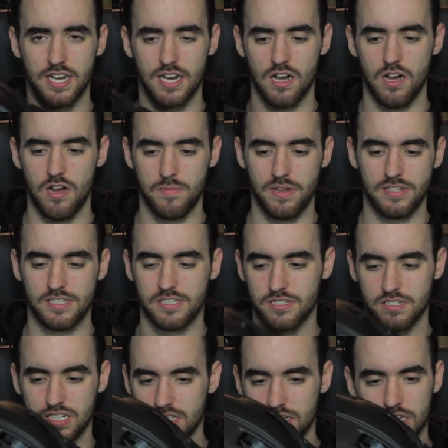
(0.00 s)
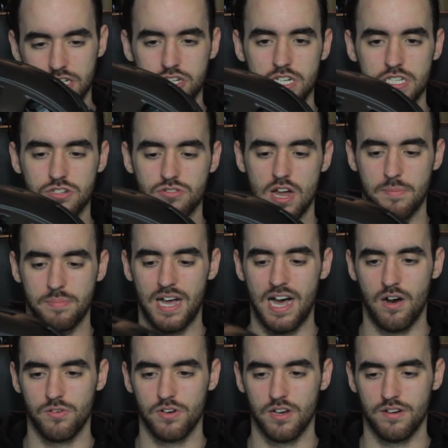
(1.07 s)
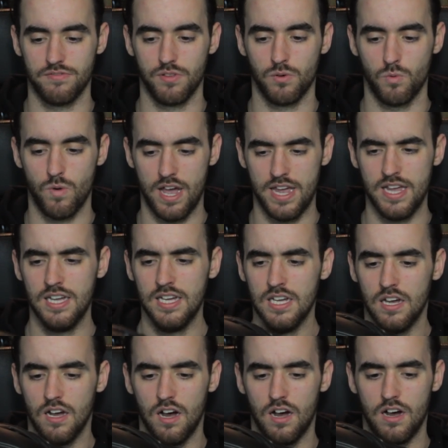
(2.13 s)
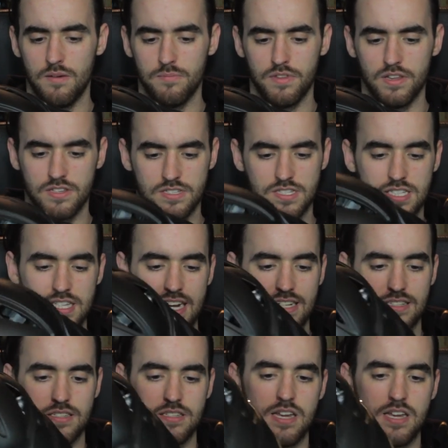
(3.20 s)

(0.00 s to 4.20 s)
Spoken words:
it, and just gets the chin strap out of the way. The second